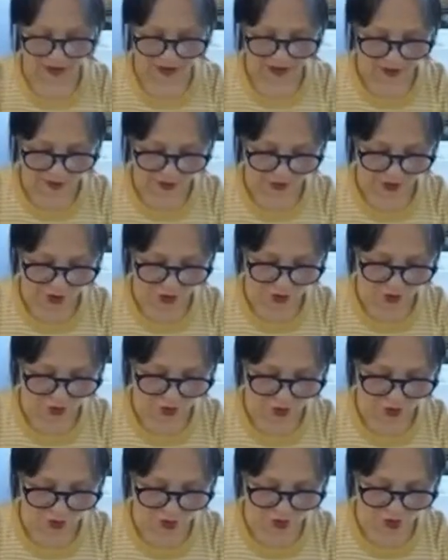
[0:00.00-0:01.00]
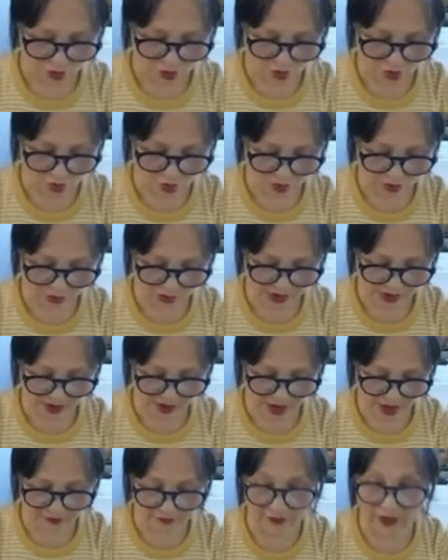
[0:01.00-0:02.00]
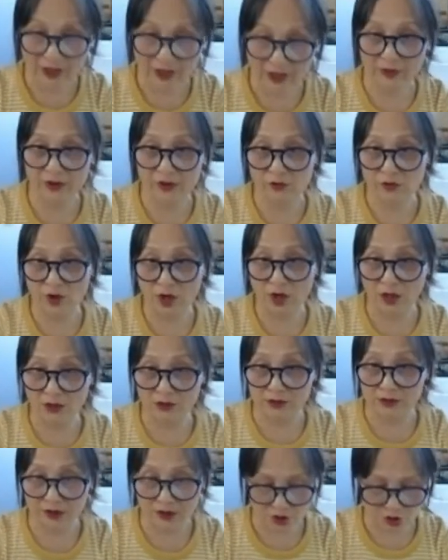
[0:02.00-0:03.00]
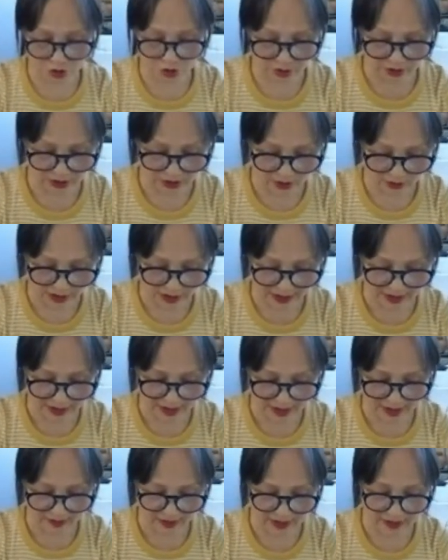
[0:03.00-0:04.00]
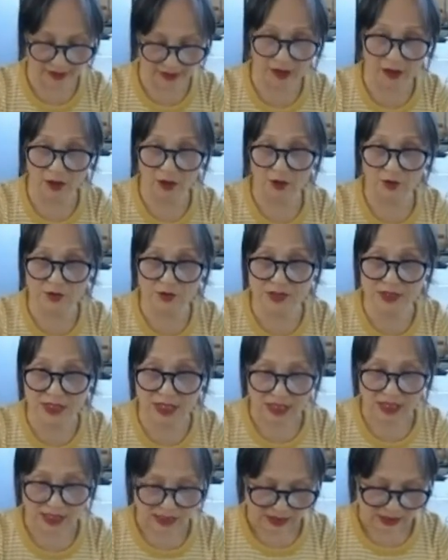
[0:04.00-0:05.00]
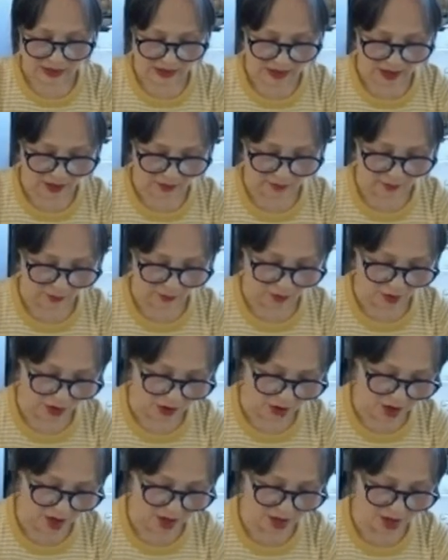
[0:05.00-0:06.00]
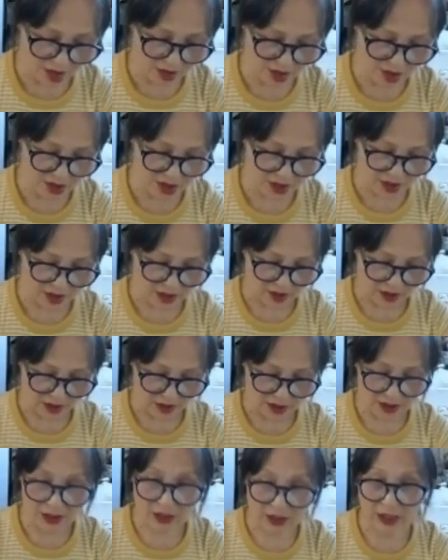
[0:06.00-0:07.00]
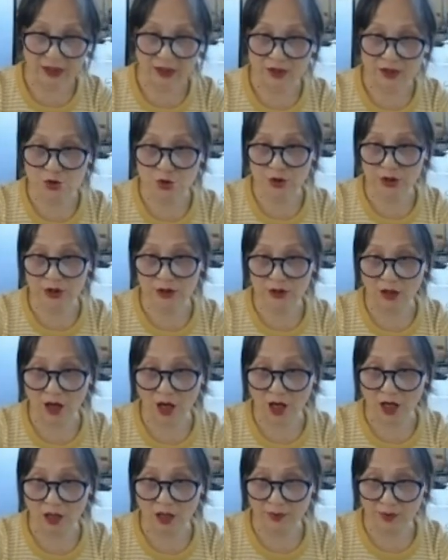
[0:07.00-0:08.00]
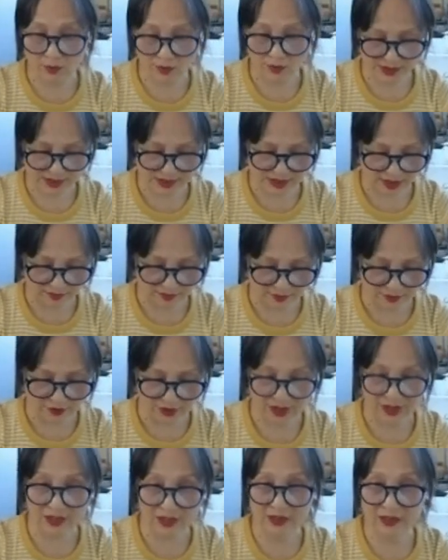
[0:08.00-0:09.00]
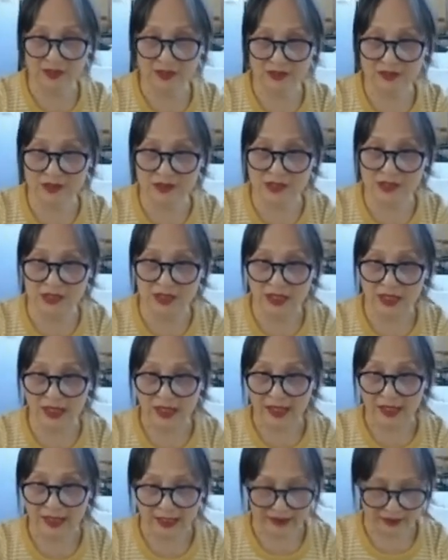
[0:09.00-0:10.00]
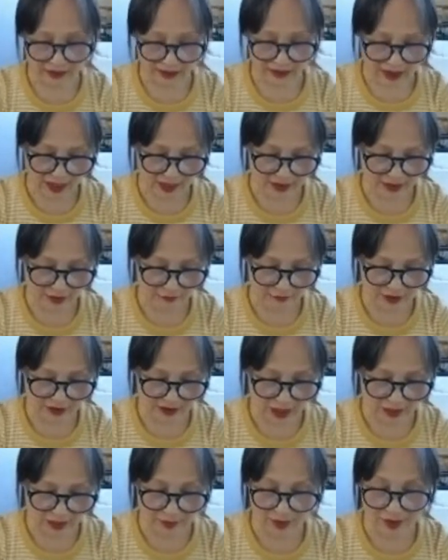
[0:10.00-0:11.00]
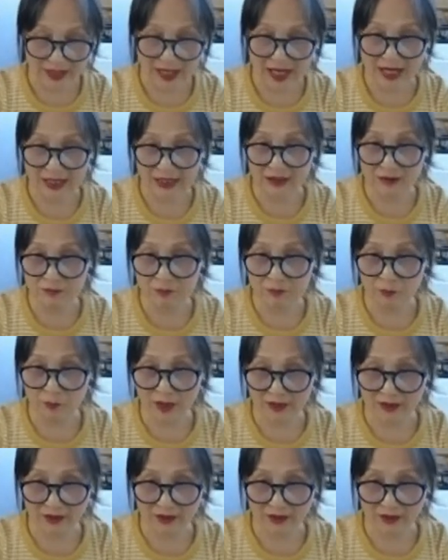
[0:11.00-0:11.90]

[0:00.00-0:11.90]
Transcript: It shows not very young, the tree, right? And then goes some hard indicated tree knob or some things, and the kind of the double line, but